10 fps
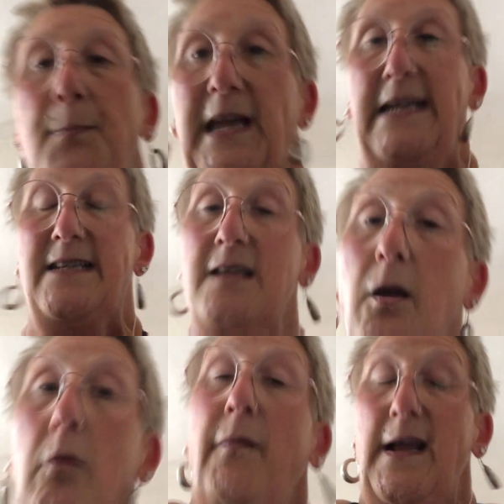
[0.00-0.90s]
beat.
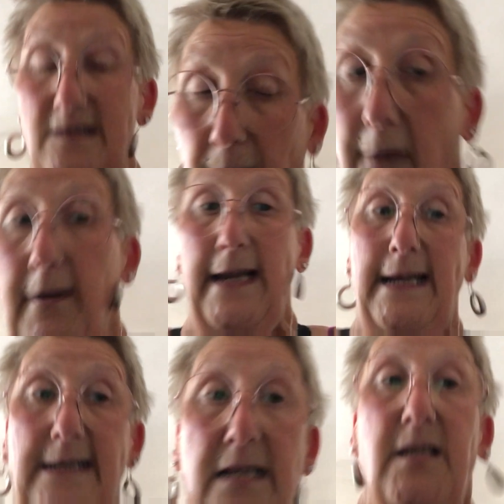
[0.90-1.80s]
So that's what I really
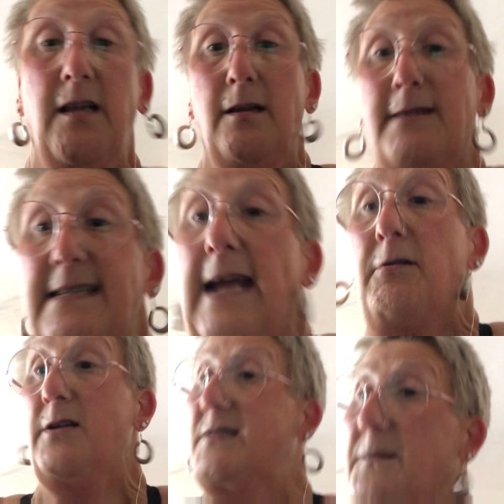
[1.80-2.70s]
need to do, is
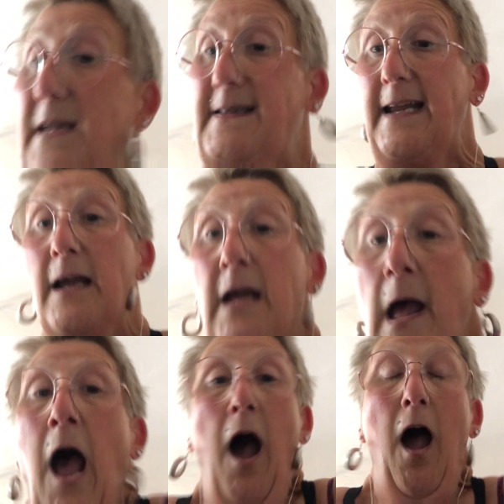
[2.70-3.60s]
download some music.
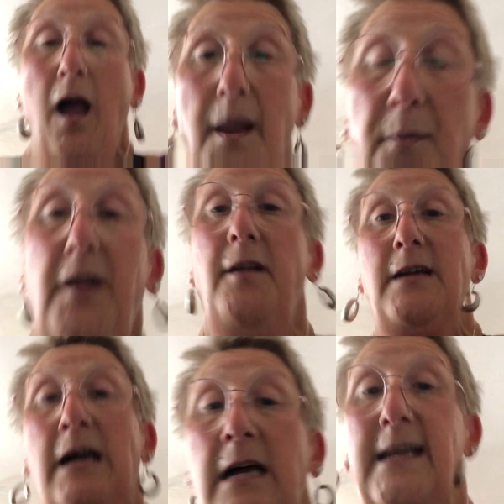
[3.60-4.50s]
I'm going to
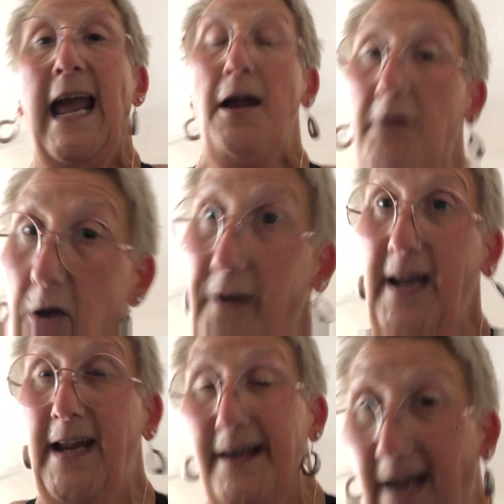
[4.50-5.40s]
carry on
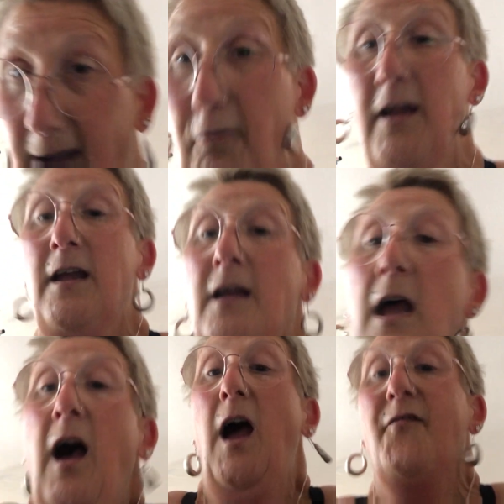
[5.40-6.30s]
here now.
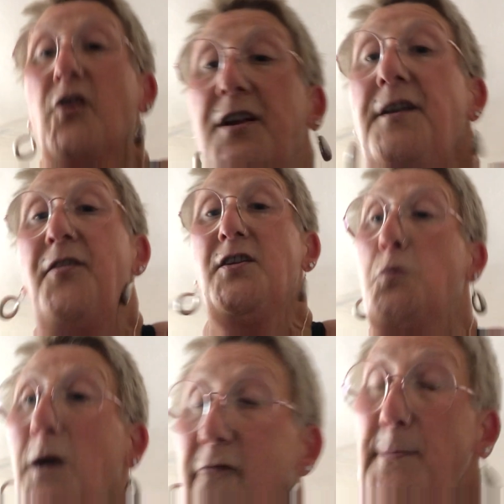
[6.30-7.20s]
I've got another
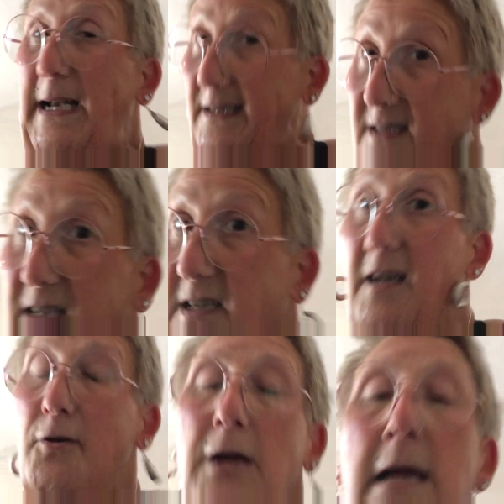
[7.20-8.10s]
12 minutes to
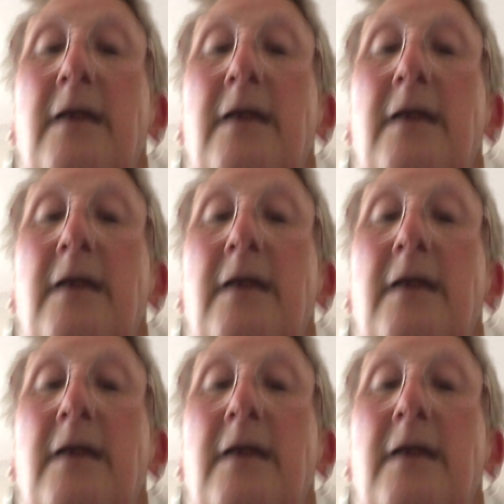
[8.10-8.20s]
do,